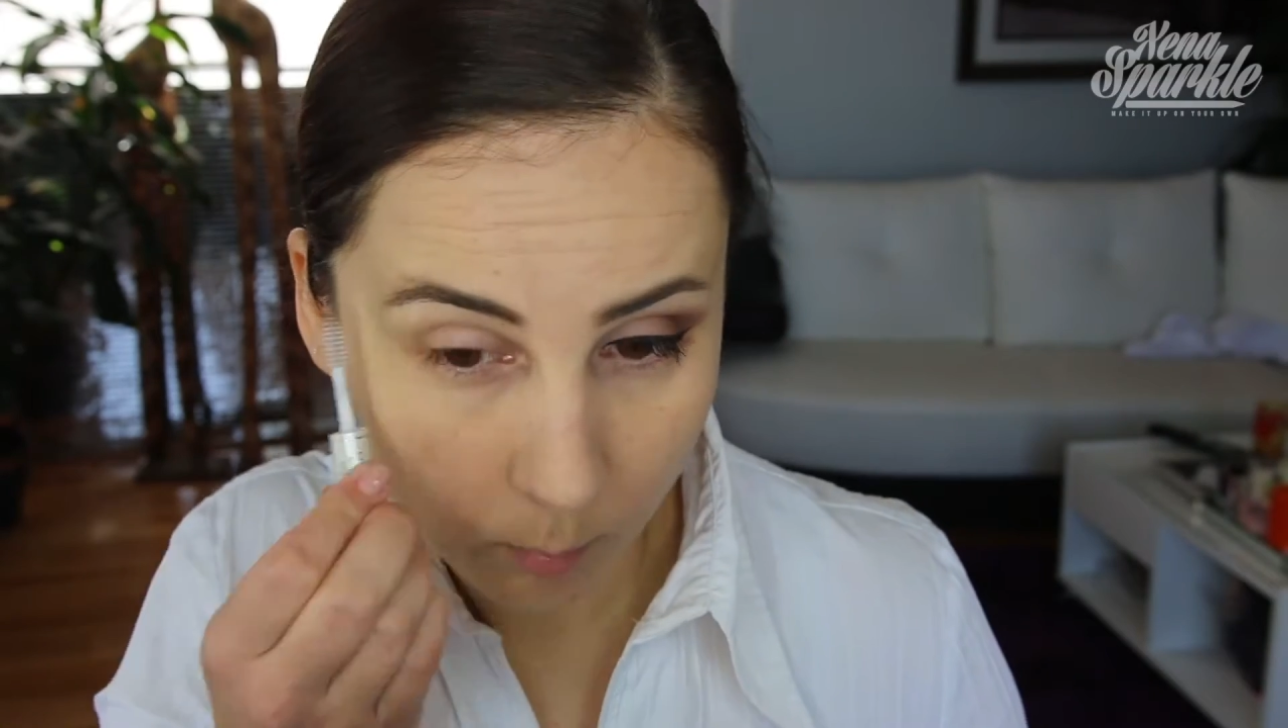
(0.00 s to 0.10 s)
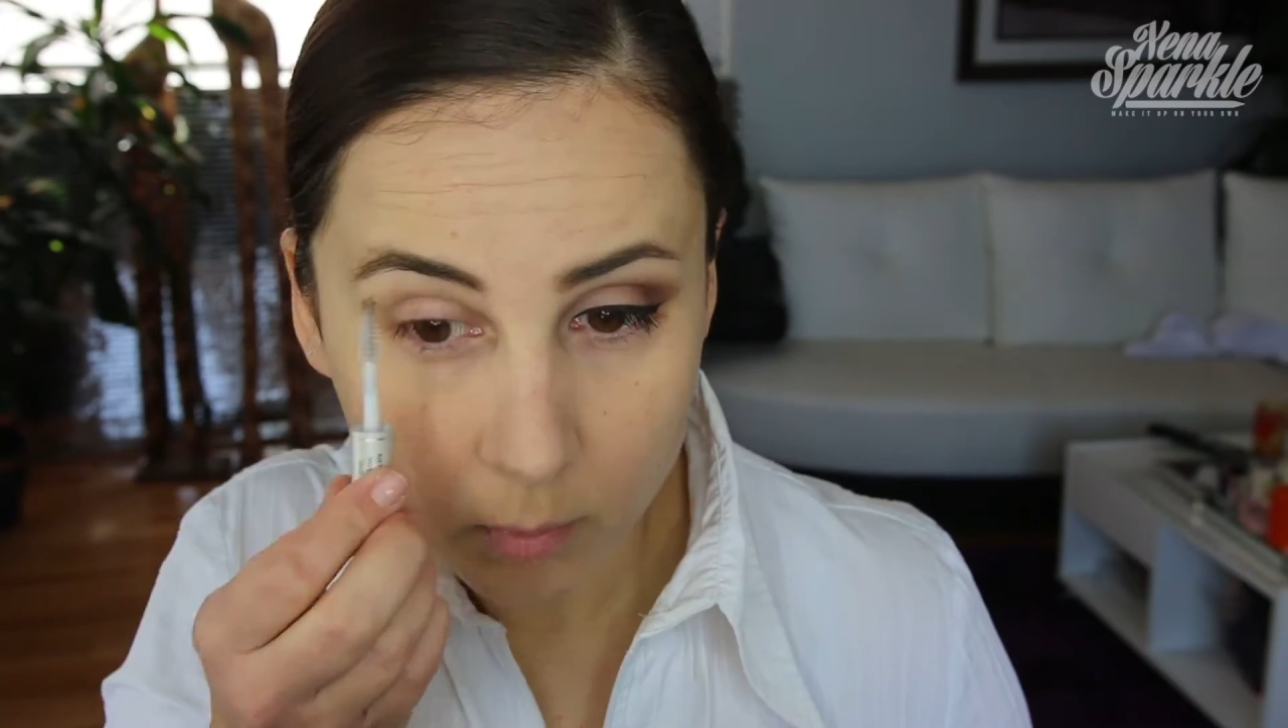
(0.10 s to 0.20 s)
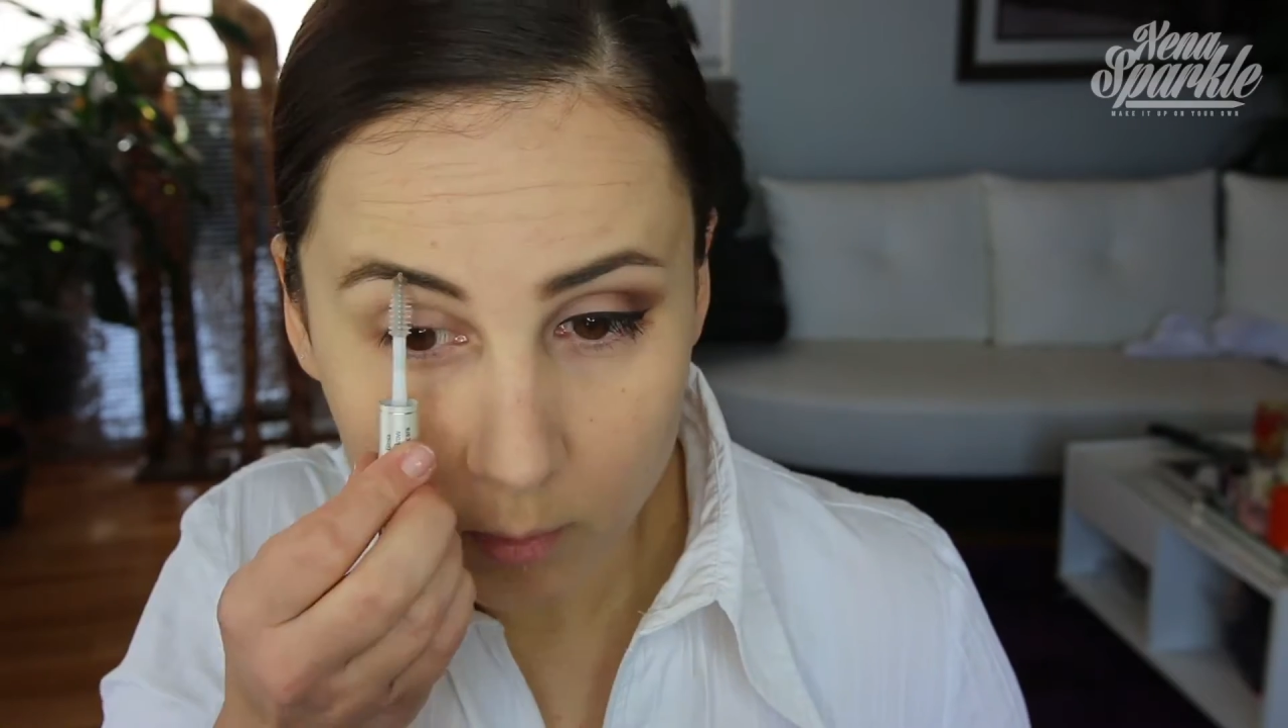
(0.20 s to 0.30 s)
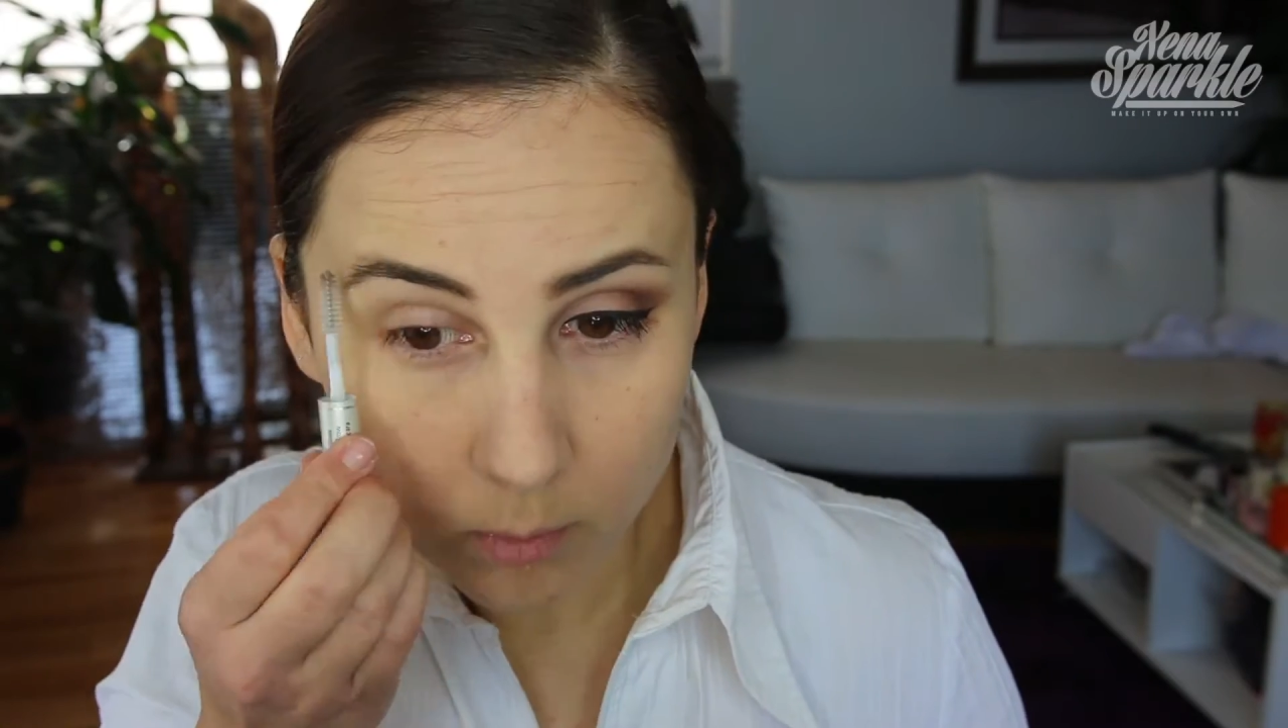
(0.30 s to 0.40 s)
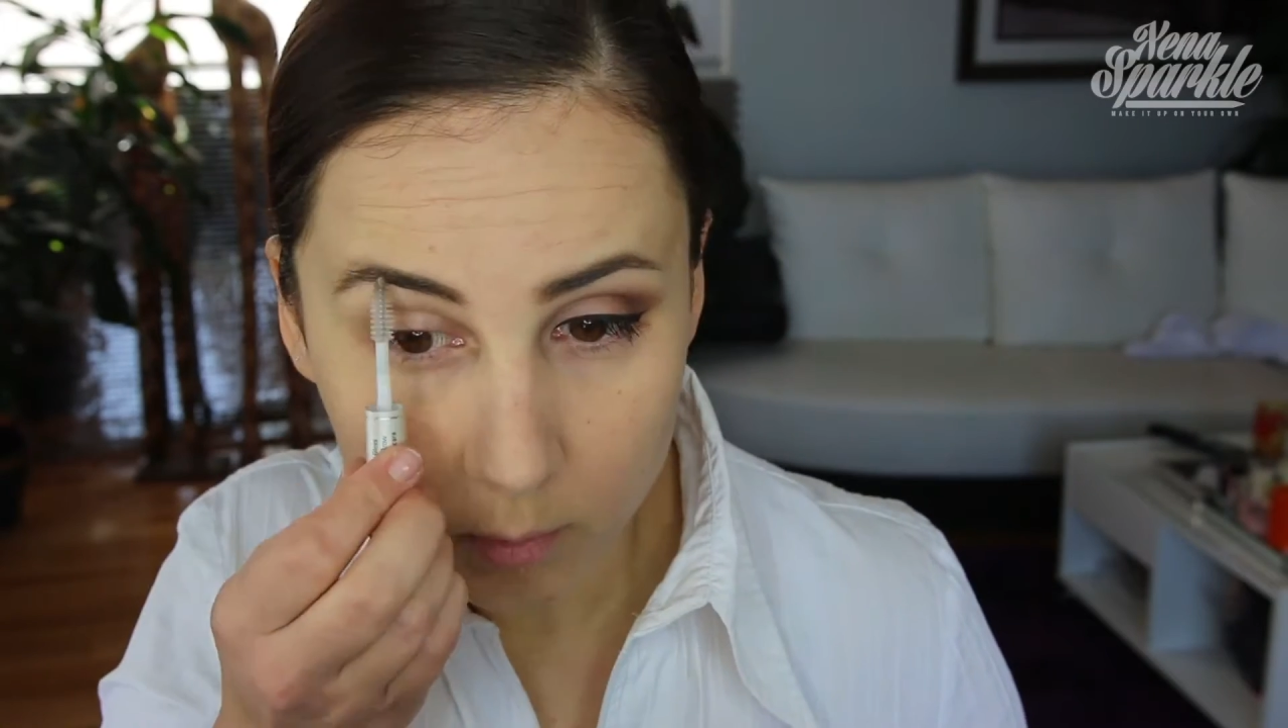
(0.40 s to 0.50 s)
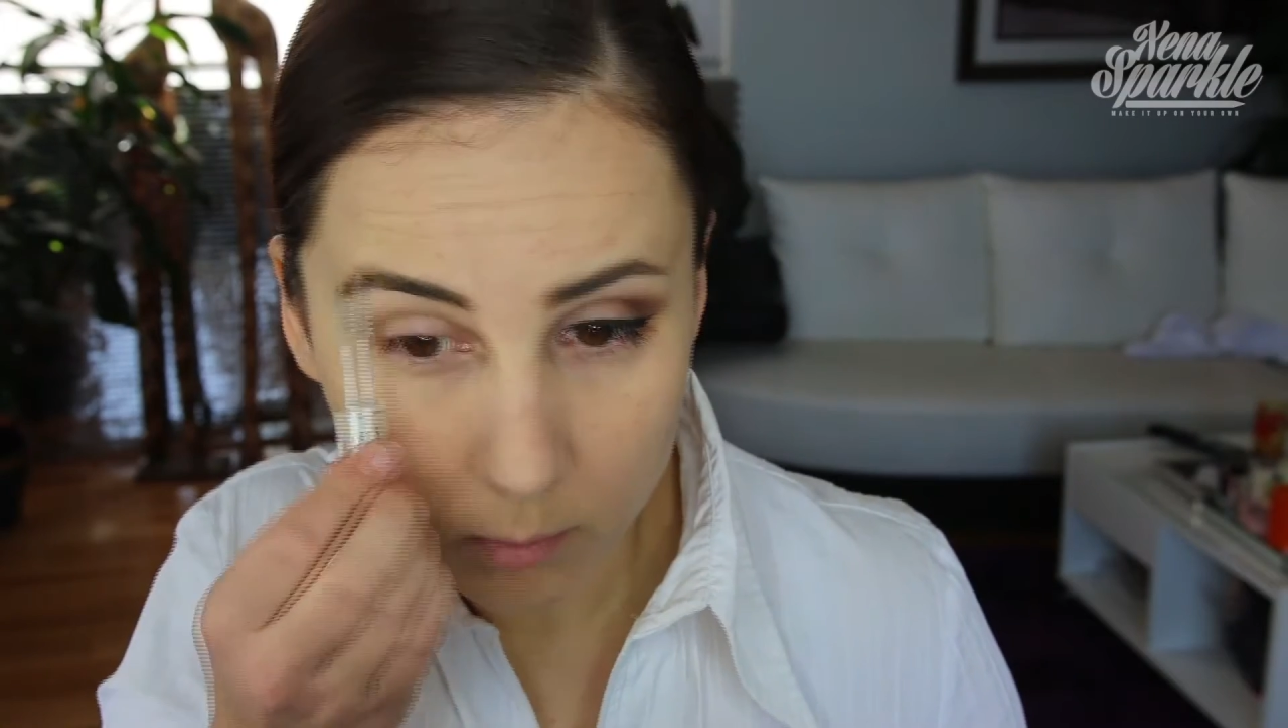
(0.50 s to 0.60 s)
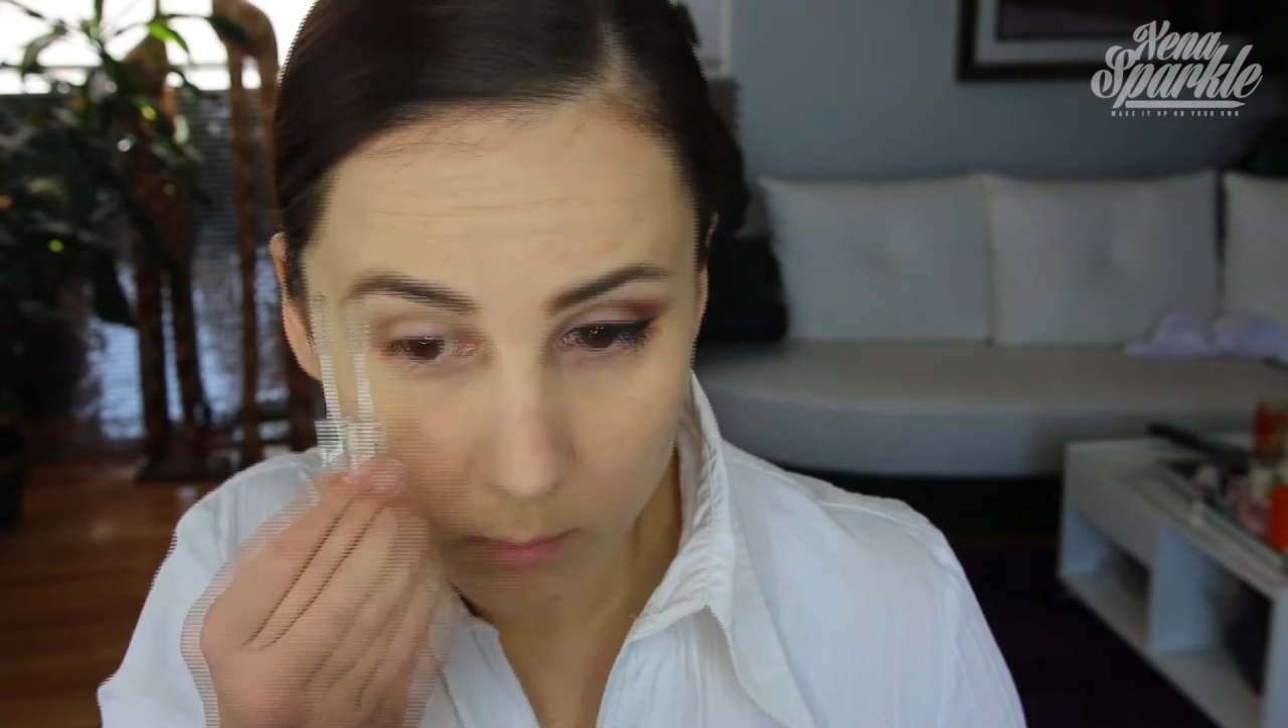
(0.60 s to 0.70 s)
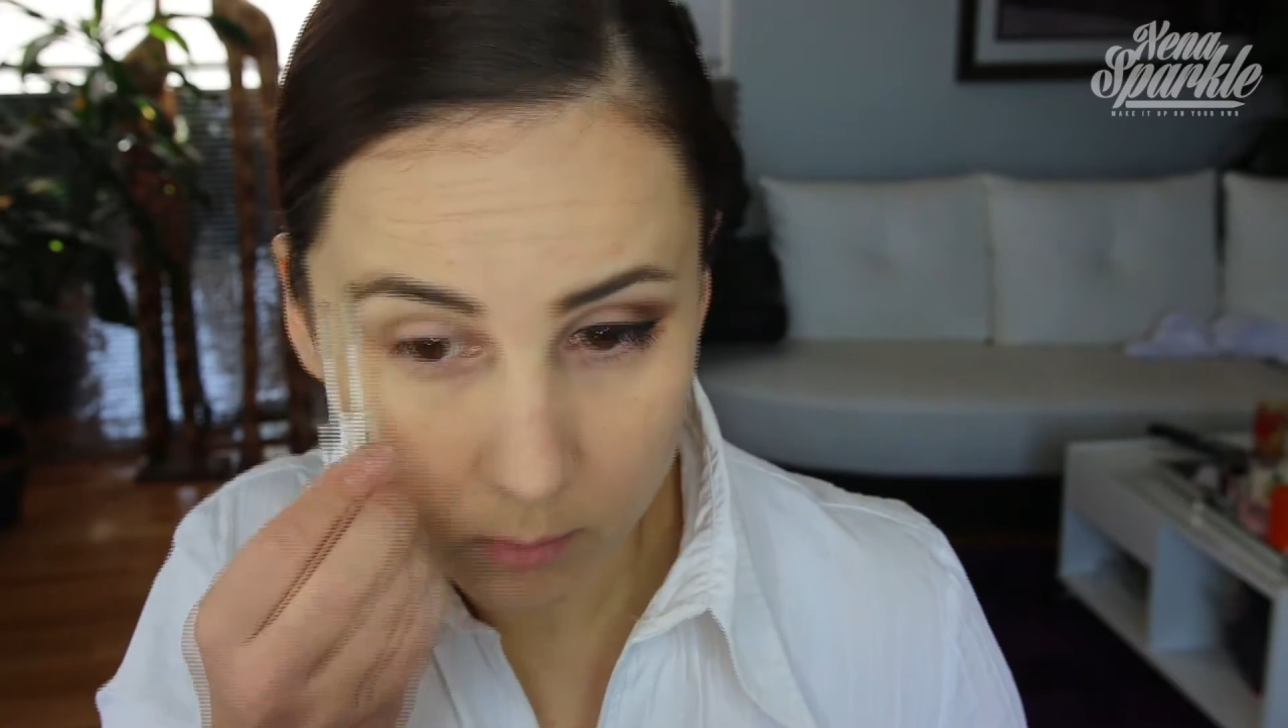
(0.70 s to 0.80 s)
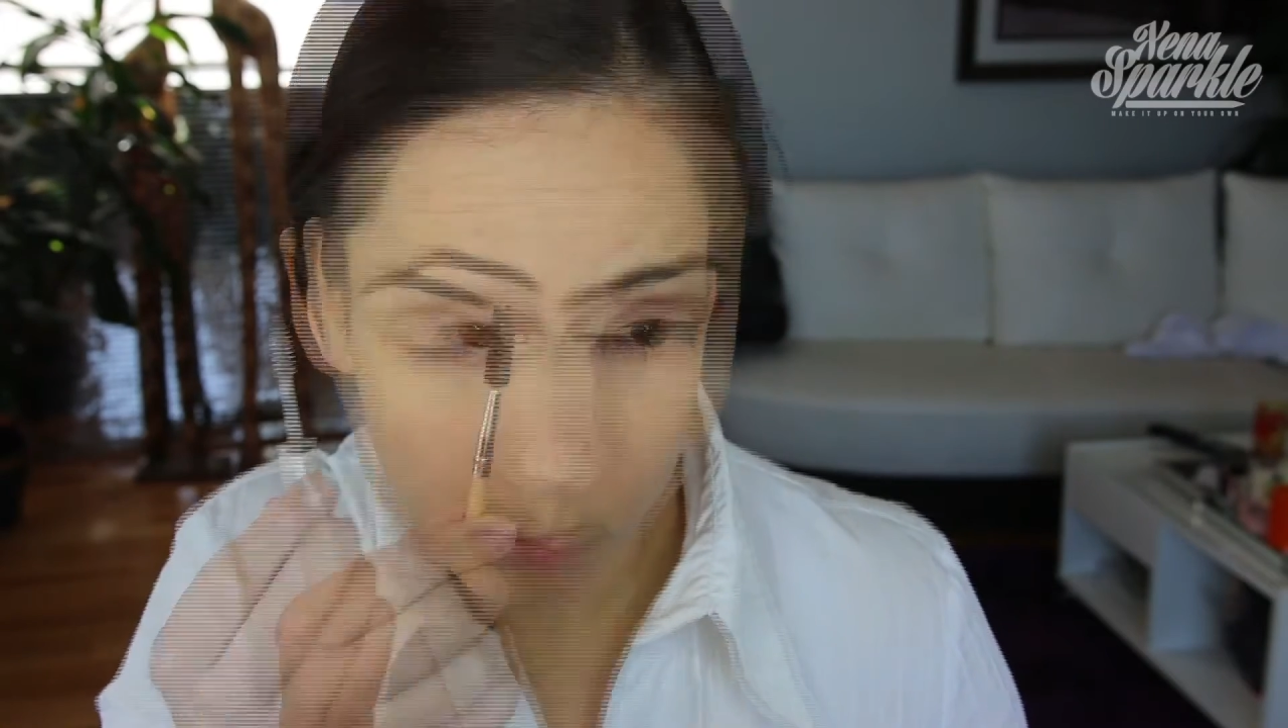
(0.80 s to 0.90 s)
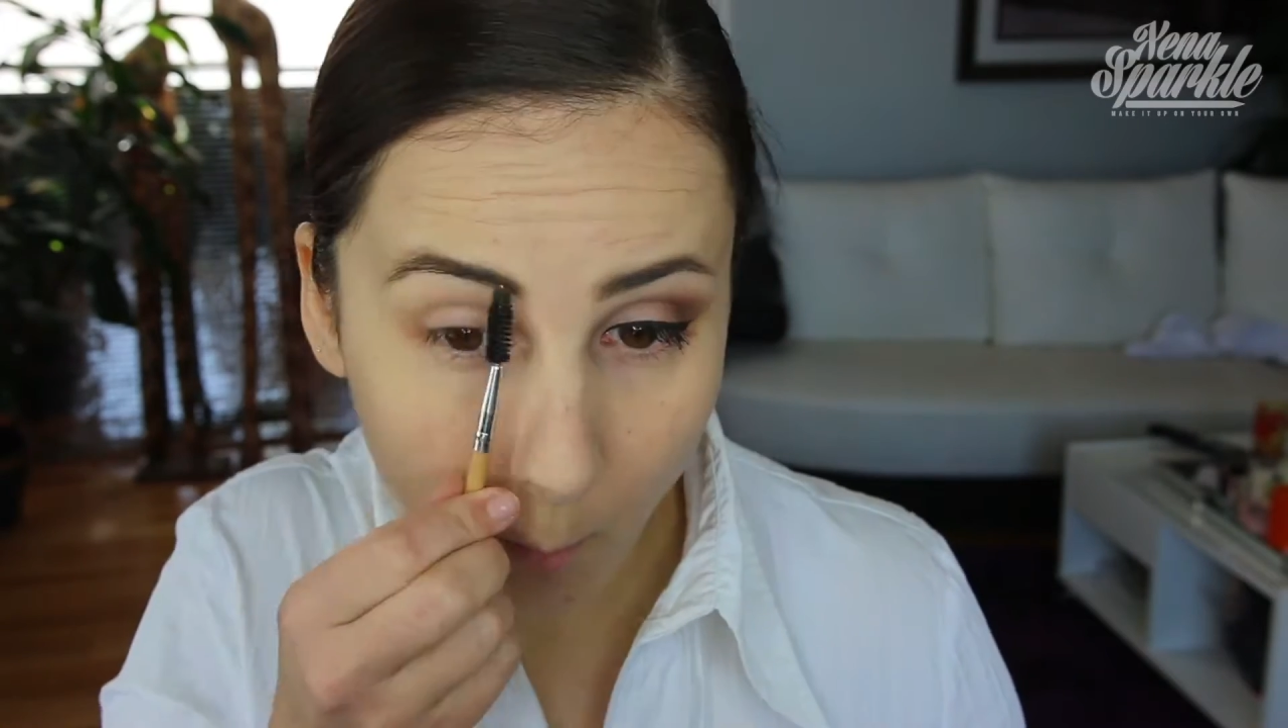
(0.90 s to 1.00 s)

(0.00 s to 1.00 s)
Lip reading: stands out more